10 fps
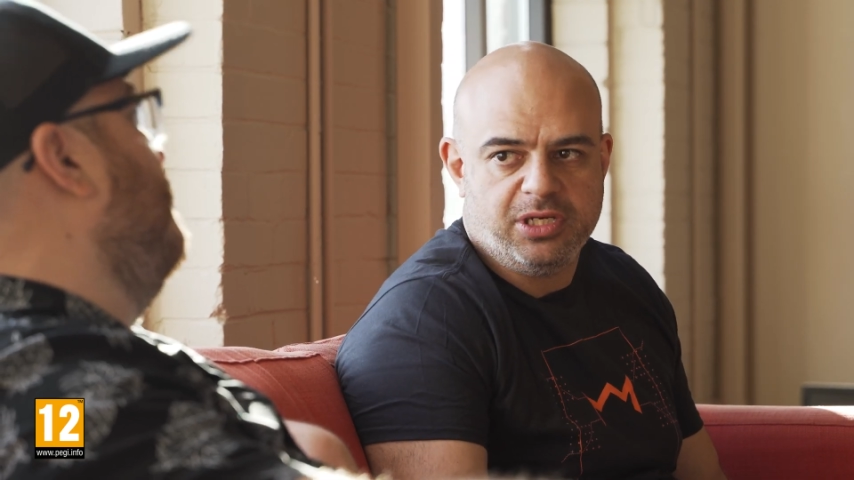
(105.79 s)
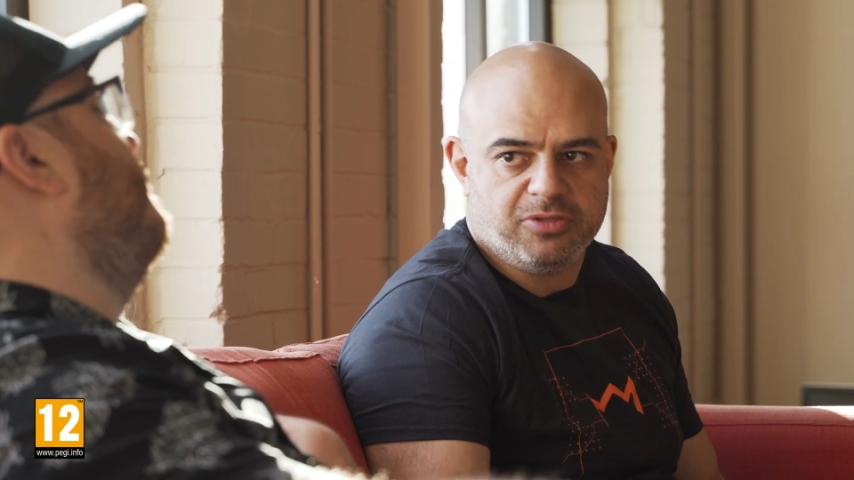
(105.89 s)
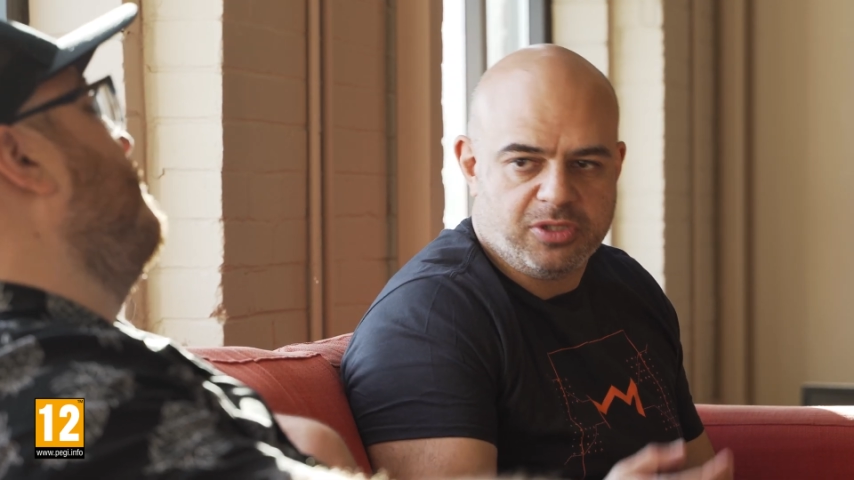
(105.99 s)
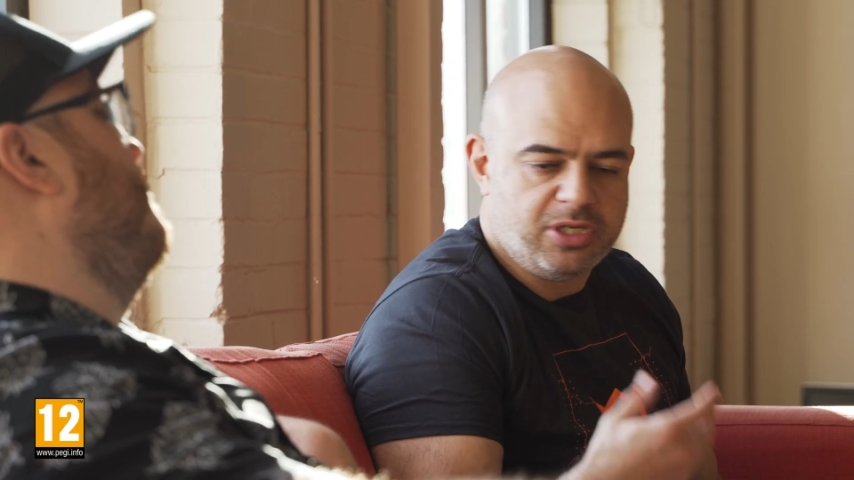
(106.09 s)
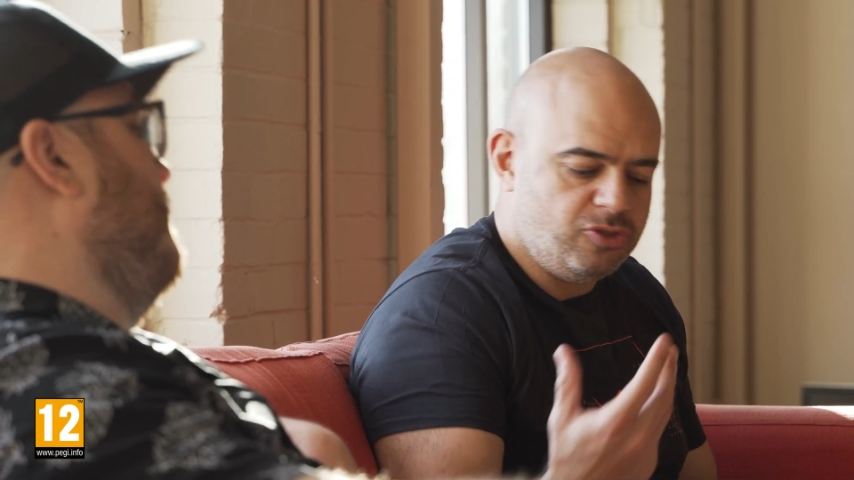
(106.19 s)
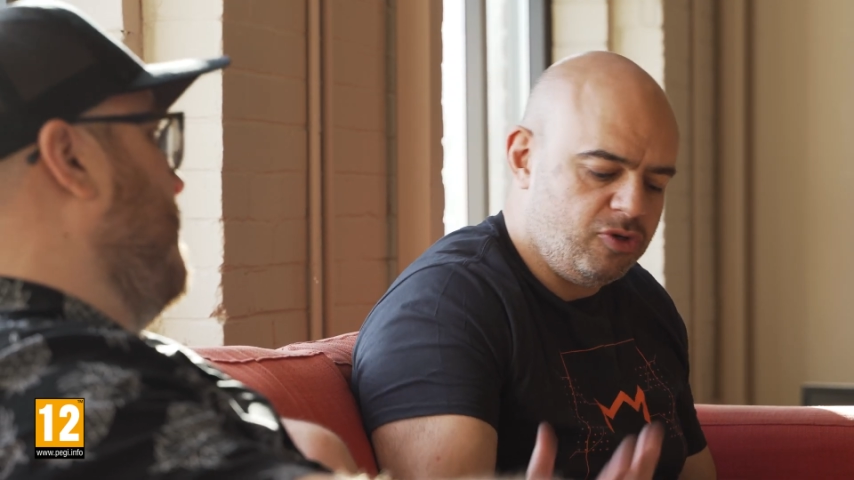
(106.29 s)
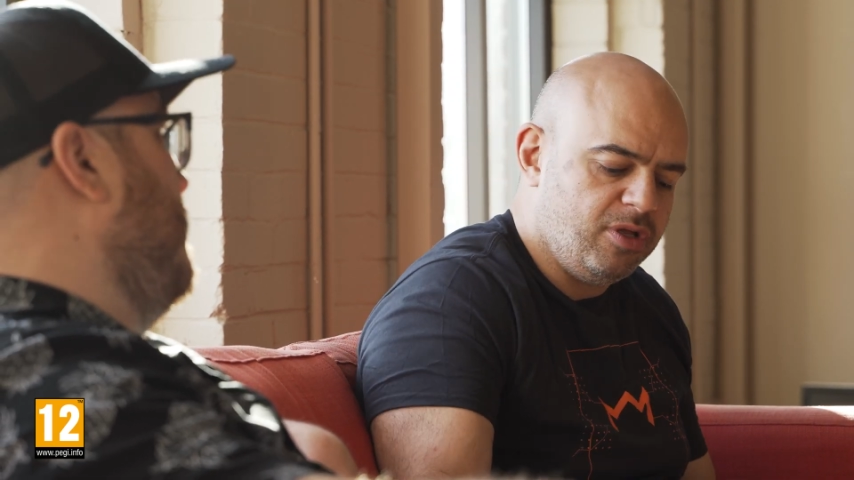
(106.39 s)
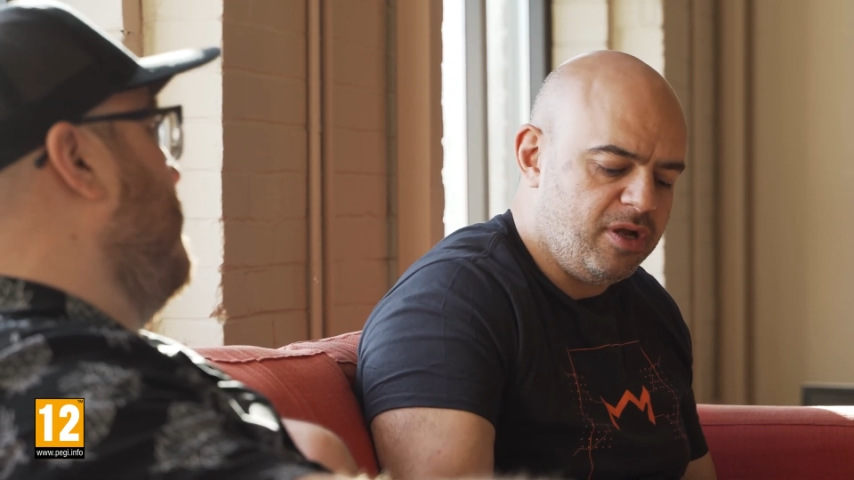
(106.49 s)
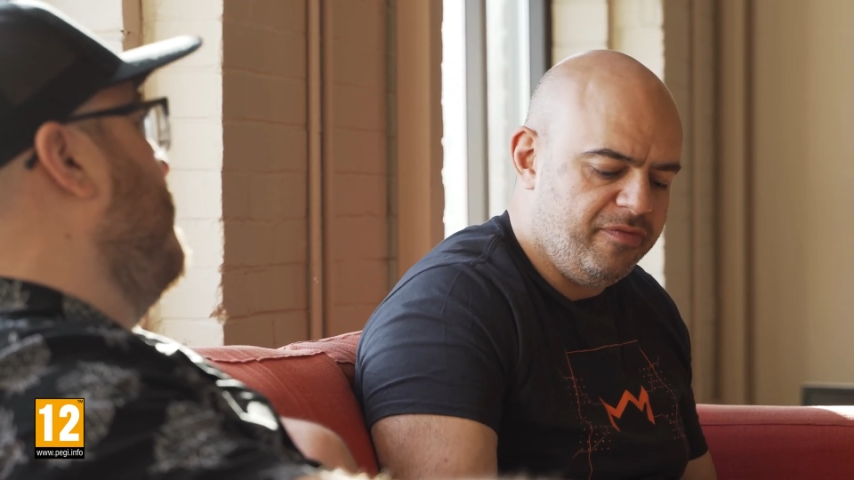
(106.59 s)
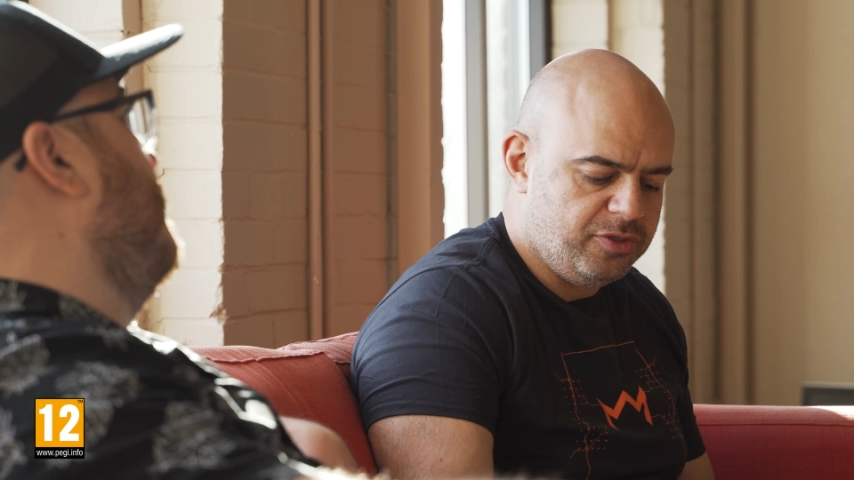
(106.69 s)
So controller
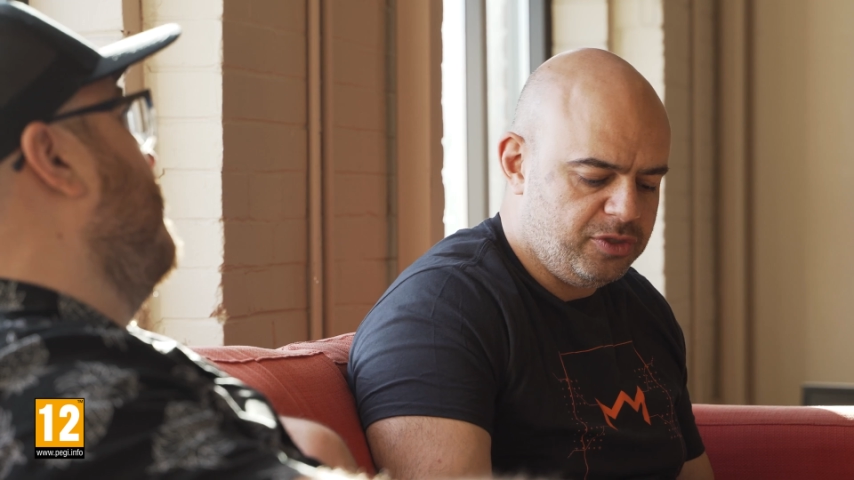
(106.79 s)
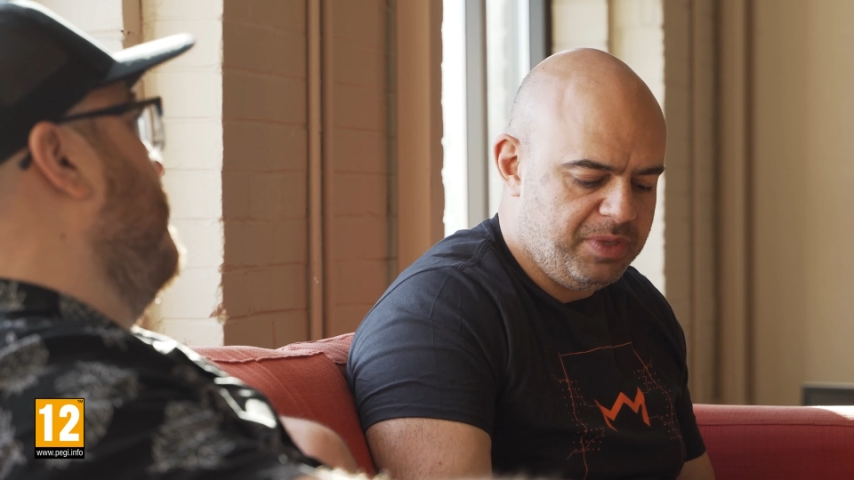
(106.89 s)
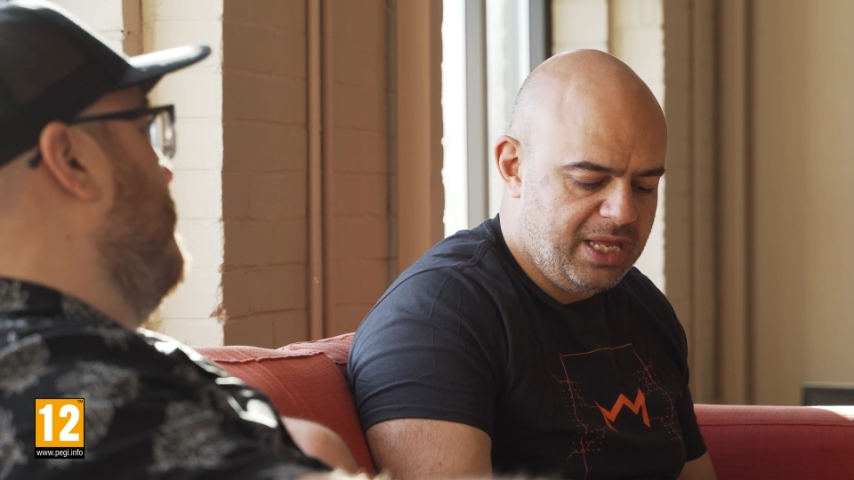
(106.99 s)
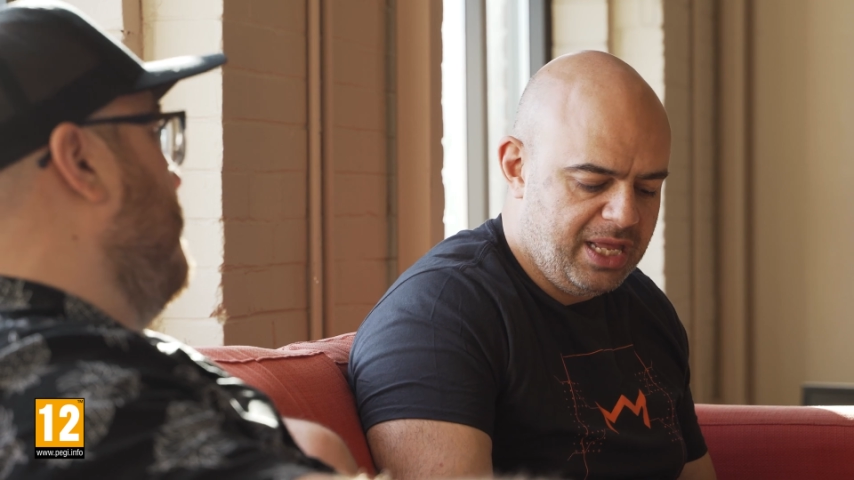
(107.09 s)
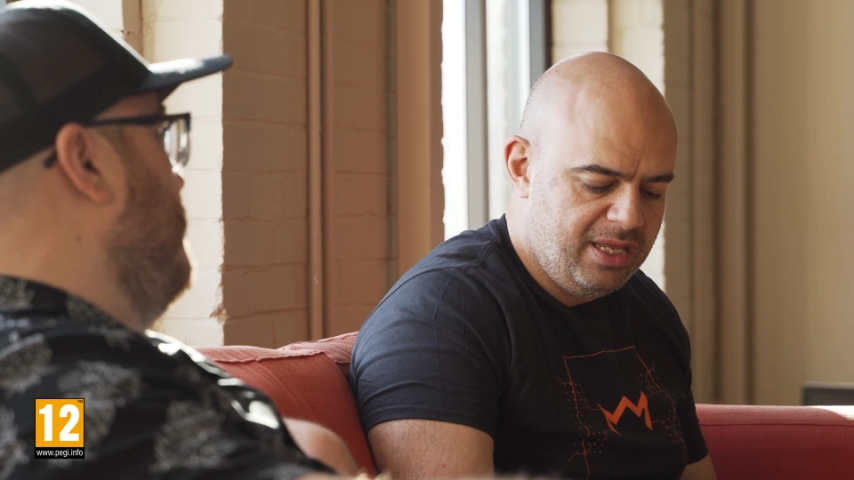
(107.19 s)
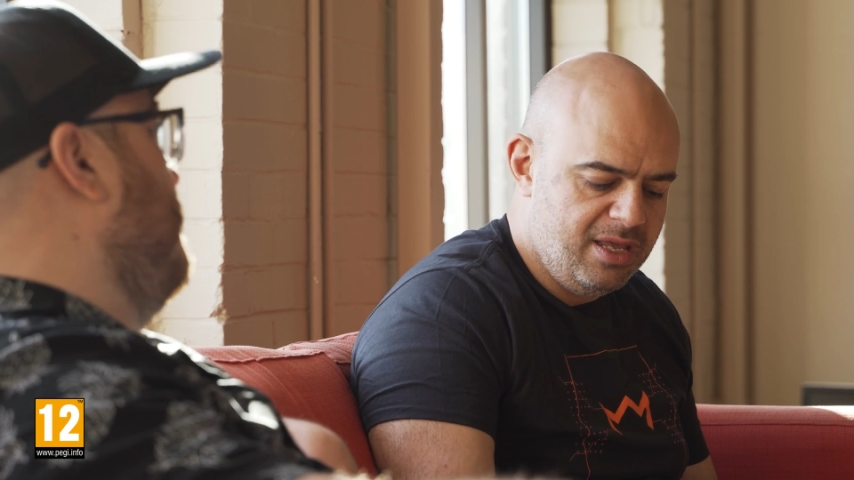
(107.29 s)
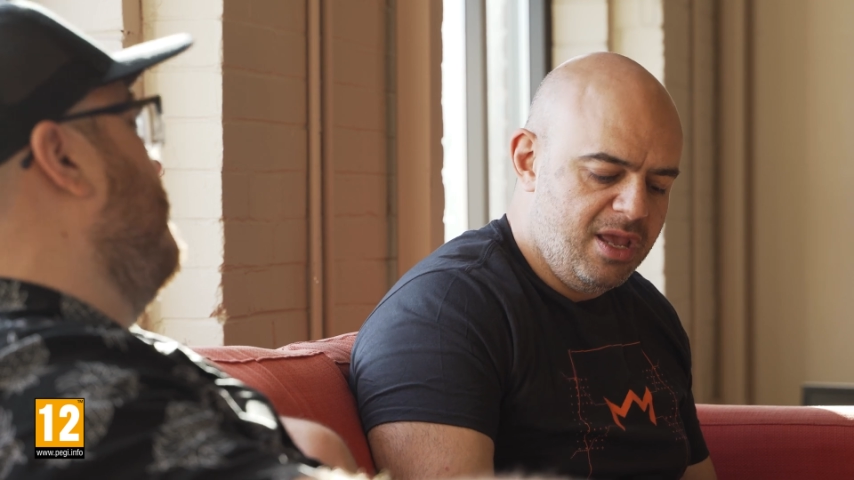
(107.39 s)
comfort should be high.